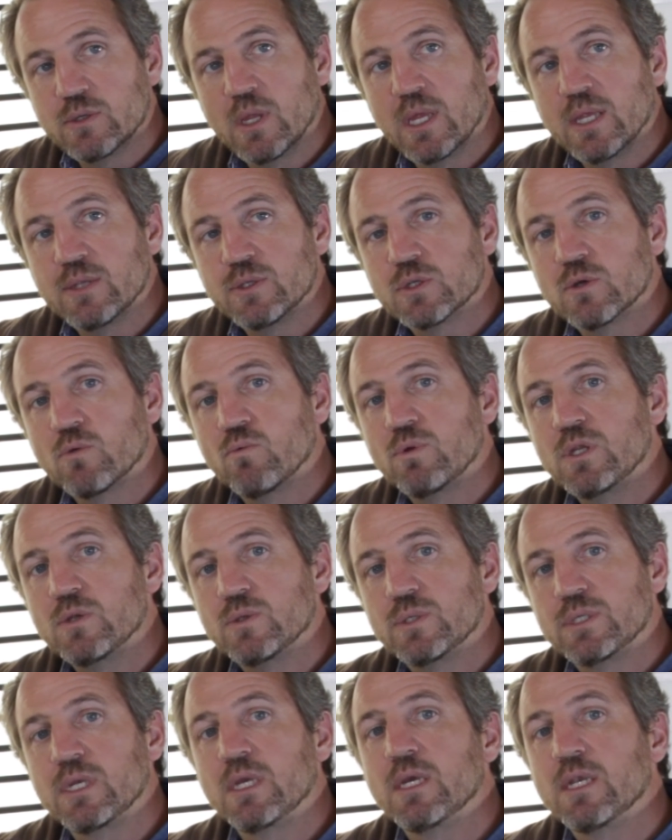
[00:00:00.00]
And so when you
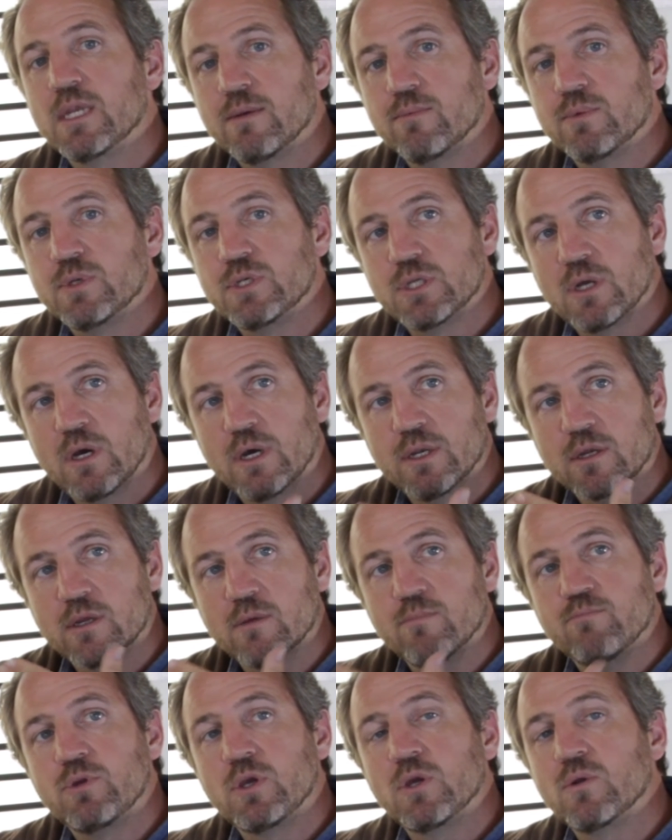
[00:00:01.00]
see an image on a
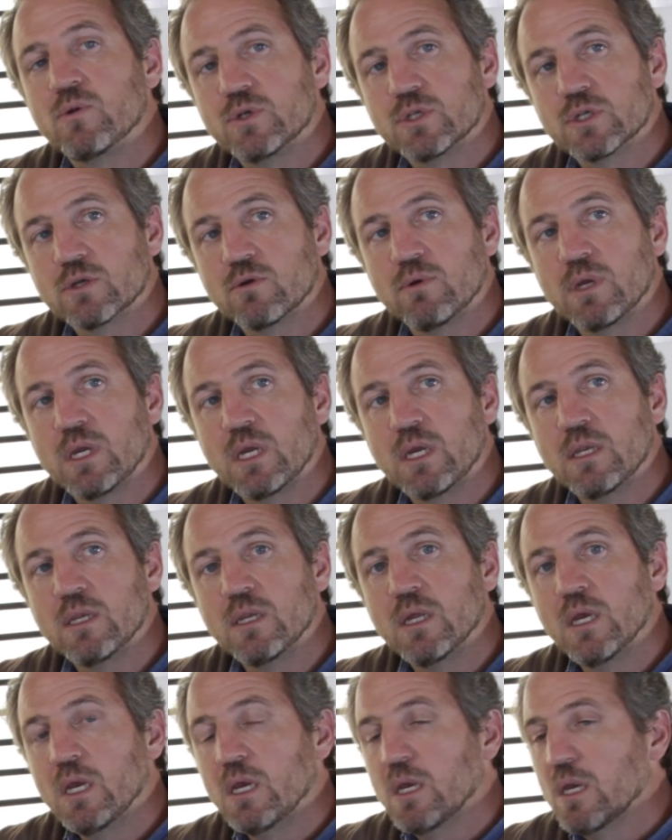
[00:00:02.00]
computer
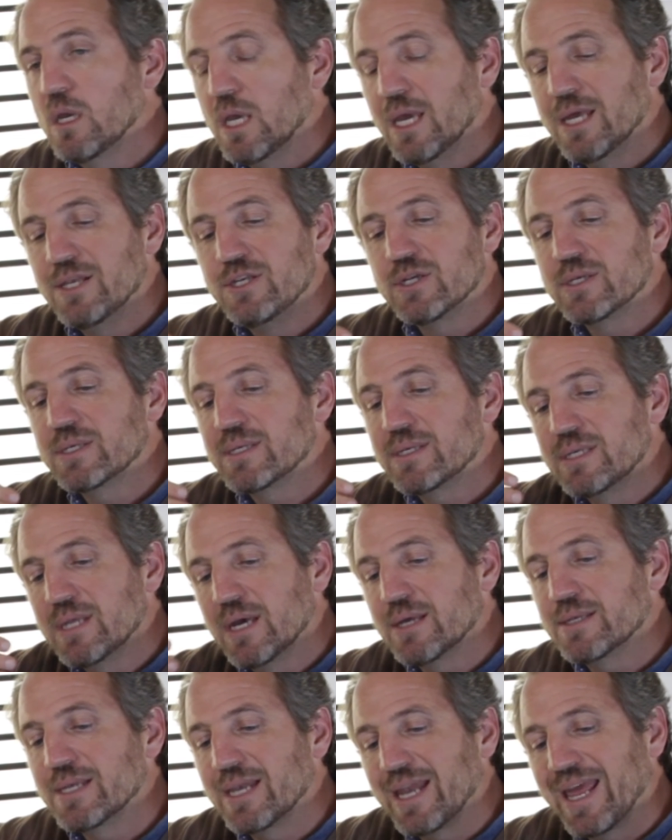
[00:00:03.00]
screen, it just
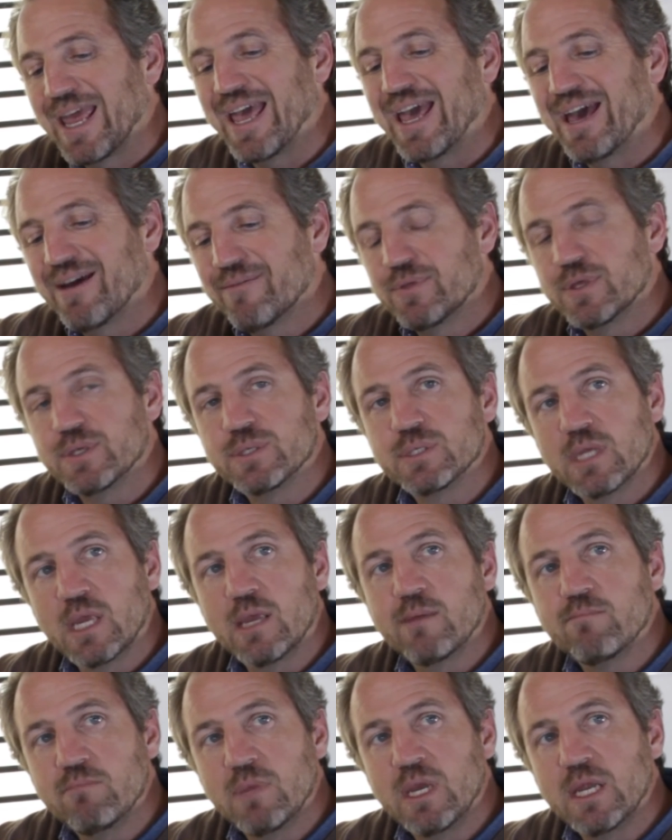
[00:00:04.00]
doesn't have the
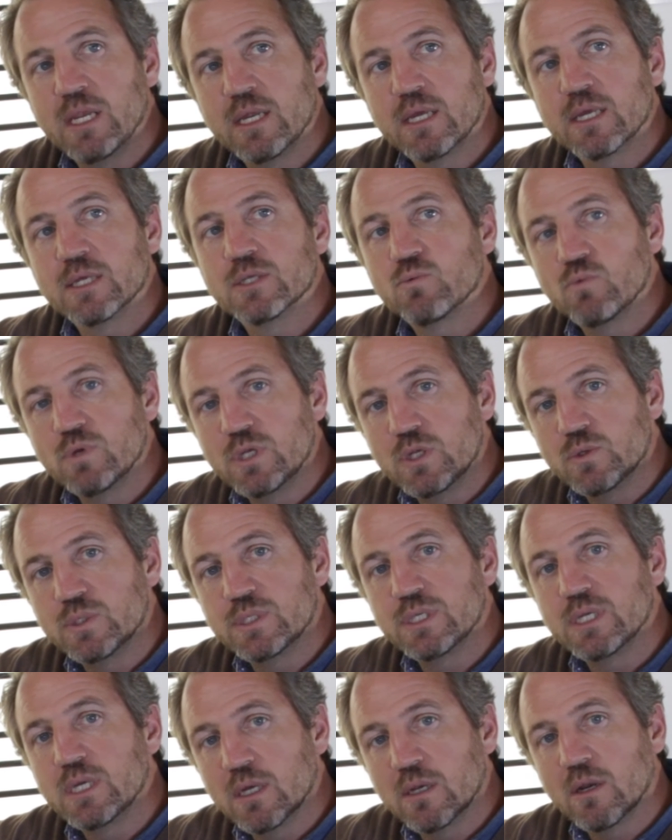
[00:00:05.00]
same meaning as when you
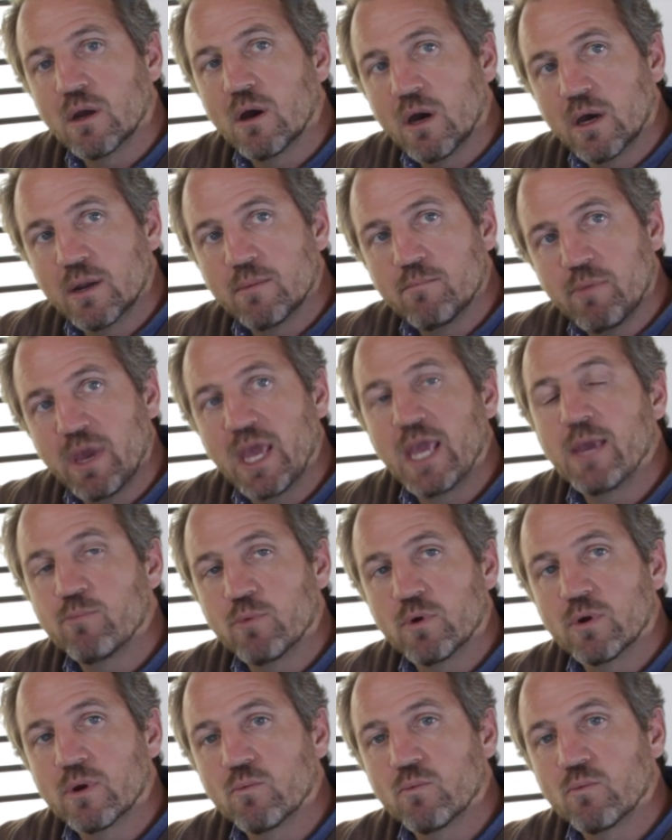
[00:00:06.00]
see it on paper.